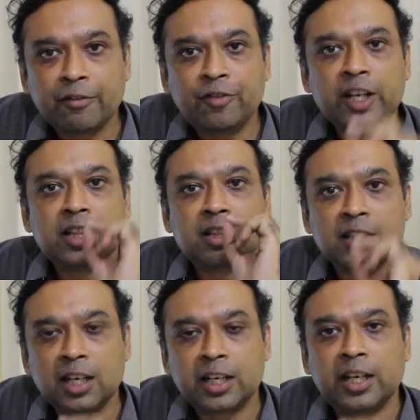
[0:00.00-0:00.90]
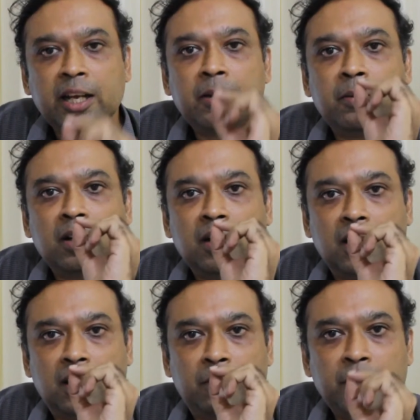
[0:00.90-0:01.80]
every 30
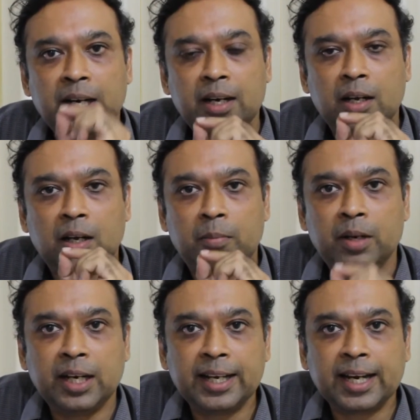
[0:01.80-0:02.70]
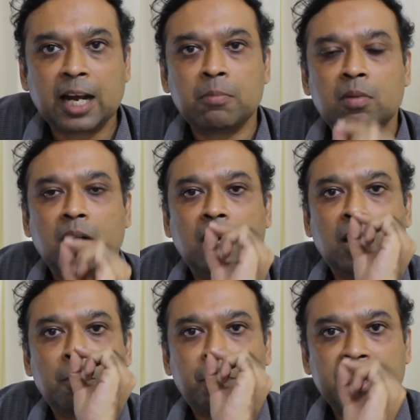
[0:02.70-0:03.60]
milligram
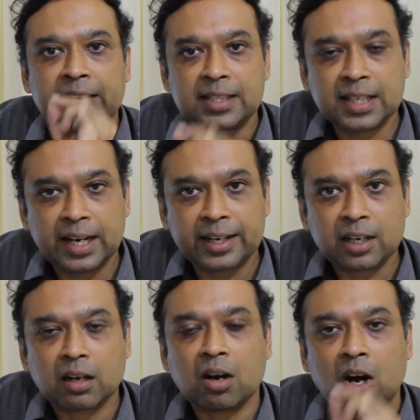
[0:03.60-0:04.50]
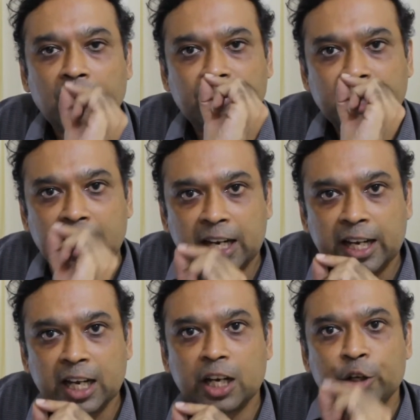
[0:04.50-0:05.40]
per deciliter of
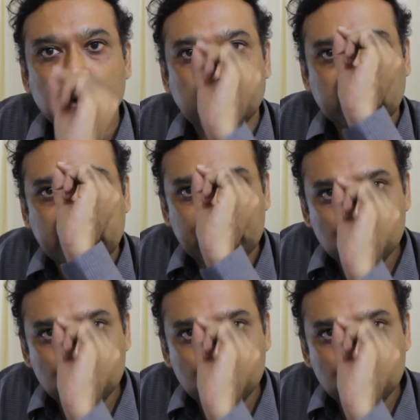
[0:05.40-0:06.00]
LDL you are